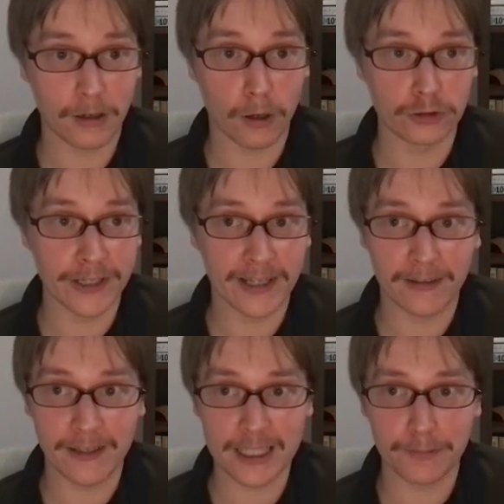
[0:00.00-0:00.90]
already
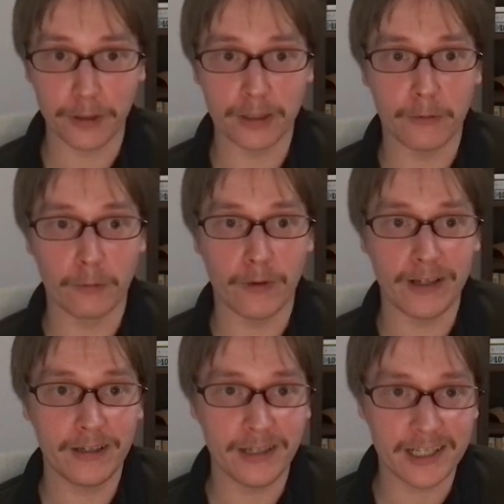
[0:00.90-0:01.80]
at this point, when
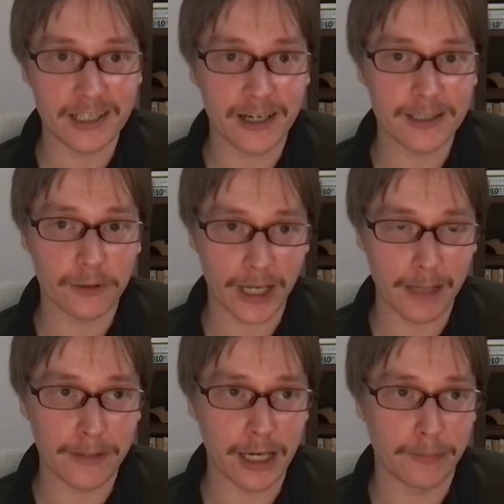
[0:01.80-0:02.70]
white decides to
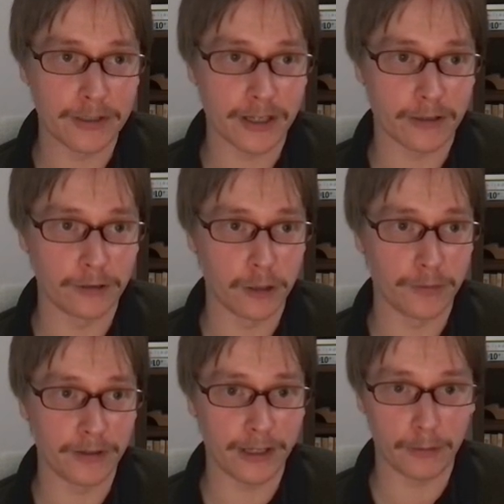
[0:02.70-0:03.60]
help the upper side
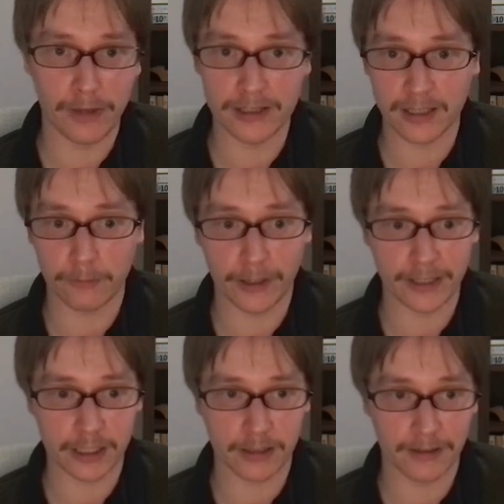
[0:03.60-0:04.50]
group, it means that
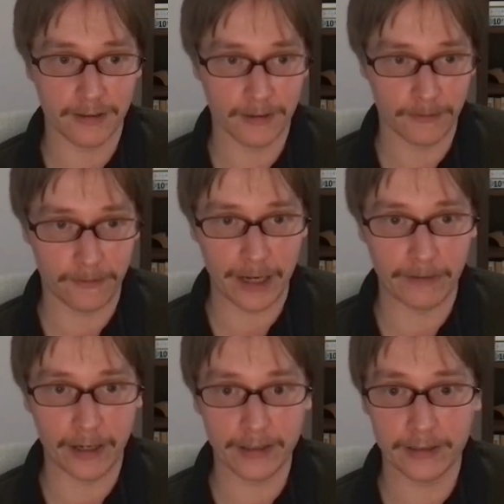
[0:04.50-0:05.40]
white has
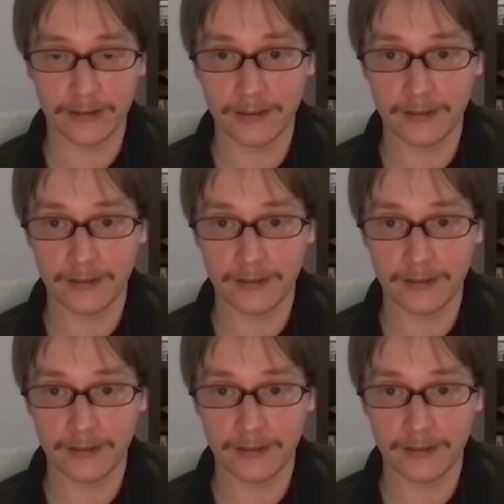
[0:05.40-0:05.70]
five, right?